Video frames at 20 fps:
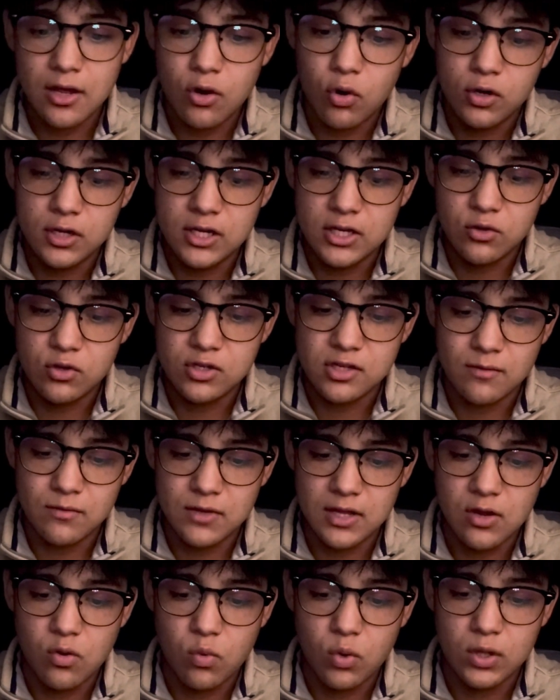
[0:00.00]
or you can do
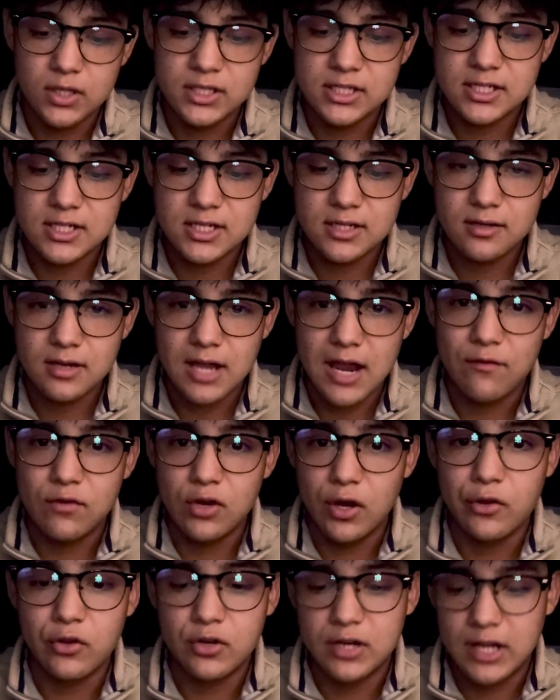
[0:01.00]
something once every
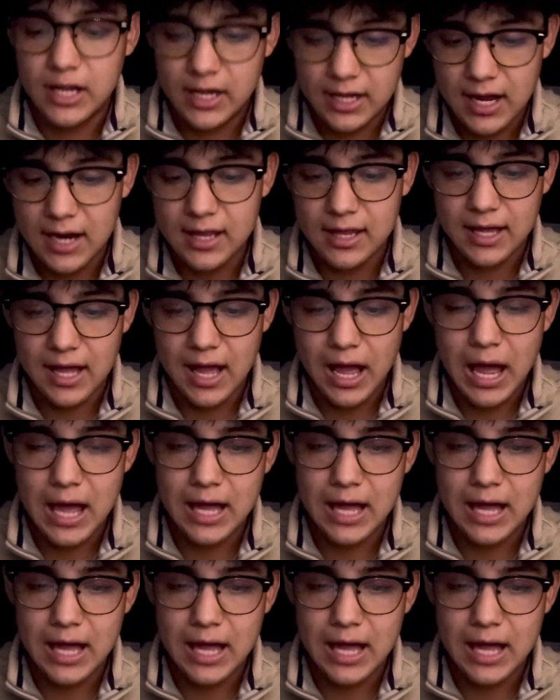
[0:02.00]
other day, kind of like